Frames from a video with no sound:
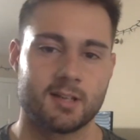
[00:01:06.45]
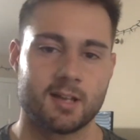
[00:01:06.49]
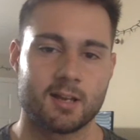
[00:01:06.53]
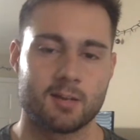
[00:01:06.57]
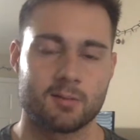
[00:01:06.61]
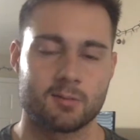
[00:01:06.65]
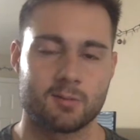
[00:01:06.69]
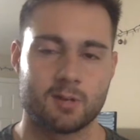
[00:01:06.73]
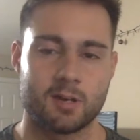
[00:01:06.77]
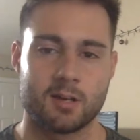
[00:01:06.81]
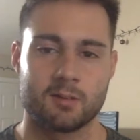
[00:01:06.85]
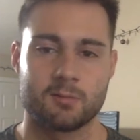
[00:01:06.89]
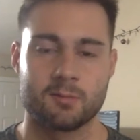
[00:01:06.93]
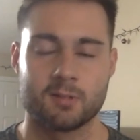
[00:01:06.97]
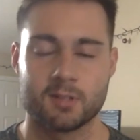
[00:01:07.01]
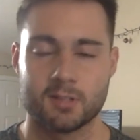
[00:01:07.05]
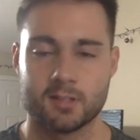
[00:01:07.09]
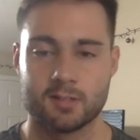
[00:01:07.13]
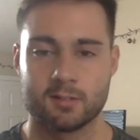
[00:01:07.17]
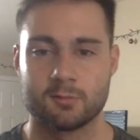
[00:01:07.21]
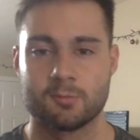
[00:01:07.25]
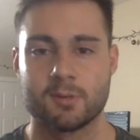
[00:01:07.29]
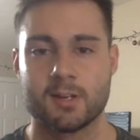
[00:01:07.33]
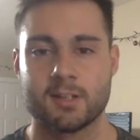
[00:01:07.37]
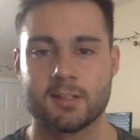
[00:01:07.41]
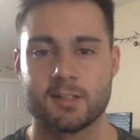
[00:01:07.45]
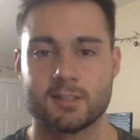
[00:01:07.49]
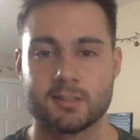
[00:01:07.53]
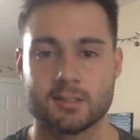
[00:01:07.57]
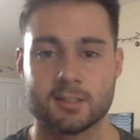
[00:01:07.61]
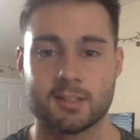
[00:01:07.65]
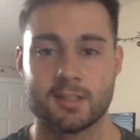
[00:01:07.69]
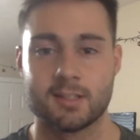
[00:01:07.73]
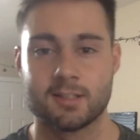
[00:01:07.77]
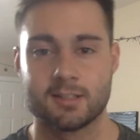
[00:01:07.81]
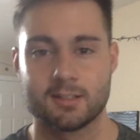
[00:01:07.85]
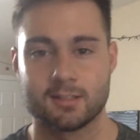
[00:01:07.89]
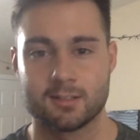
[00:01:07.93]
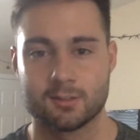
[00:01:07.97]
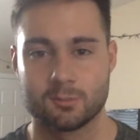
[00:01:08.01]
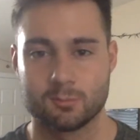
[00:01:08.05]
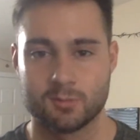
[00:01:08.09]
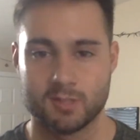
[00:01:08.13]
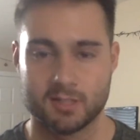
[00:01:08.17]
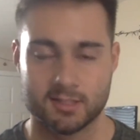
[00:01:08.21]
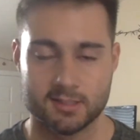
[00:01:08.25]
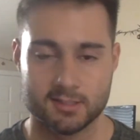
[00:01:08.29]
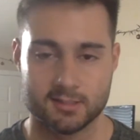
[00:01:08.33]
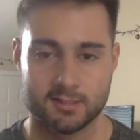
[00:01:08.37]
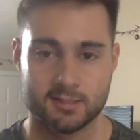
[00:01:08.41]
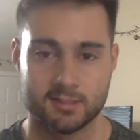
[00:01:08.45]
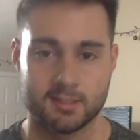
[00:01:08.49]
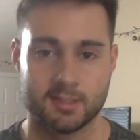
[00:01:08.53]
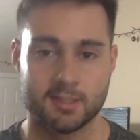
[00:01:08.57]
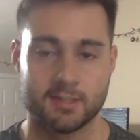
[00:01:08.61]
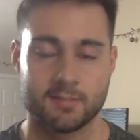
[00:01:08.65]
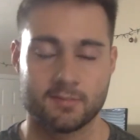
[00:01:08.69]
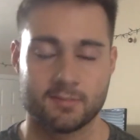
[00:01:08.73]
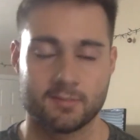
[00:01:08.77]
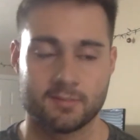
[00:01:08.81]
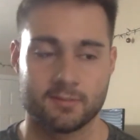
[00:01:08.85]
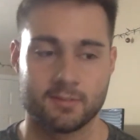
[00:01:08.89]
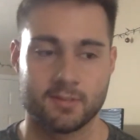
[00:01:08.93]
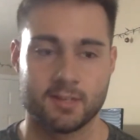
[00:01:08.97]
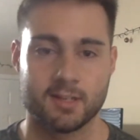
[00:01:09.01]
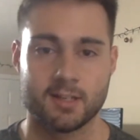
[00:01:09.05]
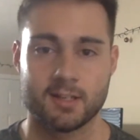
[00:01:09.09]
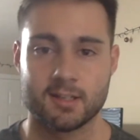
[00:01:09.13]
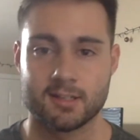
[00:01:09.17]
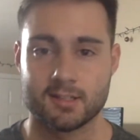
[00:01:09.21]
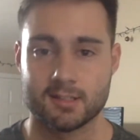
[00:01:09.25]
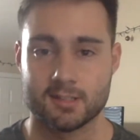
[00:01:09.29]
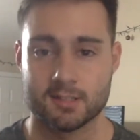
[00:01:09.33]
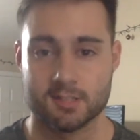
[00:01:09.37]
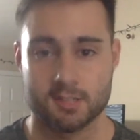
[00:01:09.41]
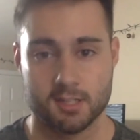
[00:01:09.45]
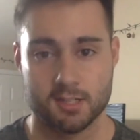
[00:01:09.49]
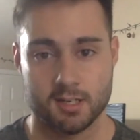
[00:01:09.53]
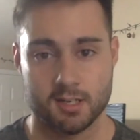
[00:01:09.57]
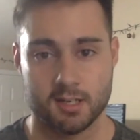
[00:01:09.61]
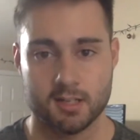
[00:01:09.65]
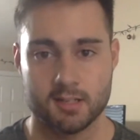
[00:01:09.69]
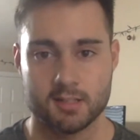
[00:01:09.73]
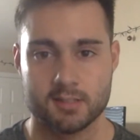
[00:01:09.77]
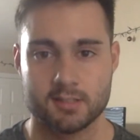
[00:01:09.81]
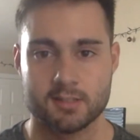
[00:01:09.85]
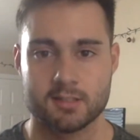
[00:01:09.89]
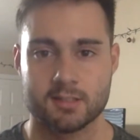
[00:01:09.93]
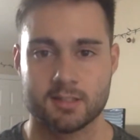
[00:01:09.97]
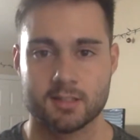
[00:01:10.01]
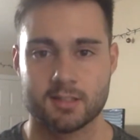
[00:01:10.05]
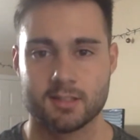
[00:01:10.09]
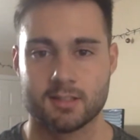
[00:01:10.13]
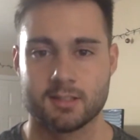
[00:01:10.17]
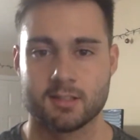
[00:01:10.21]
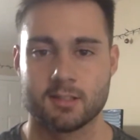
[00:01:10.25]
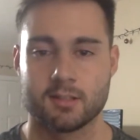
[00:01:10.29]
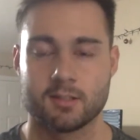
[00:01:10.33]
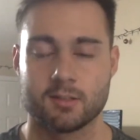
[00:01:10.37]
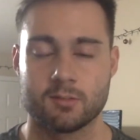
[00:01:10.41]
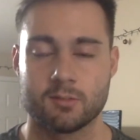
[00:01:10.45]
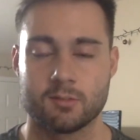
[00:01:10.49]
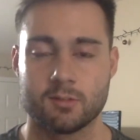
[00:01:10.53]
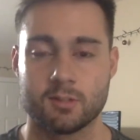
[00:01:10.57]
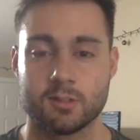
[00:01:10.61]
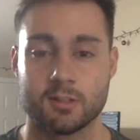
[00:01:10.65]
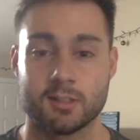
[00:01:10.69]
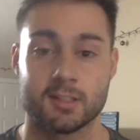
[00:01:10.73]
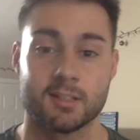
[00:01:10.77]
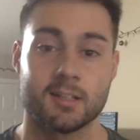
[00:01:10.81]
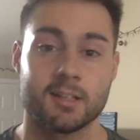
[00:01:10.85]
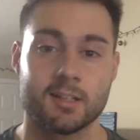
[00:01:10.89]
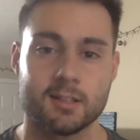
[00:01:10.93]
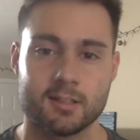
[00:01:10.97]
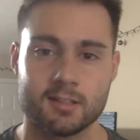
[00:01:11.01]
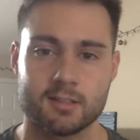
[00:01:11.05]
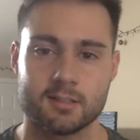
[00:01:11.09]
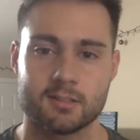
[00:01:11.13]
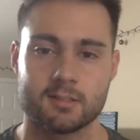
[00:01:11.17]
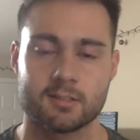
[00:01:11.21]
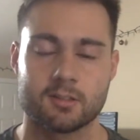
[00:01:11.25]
I wanted to wait till the end of the week to see if anything changed, and well, it didn't.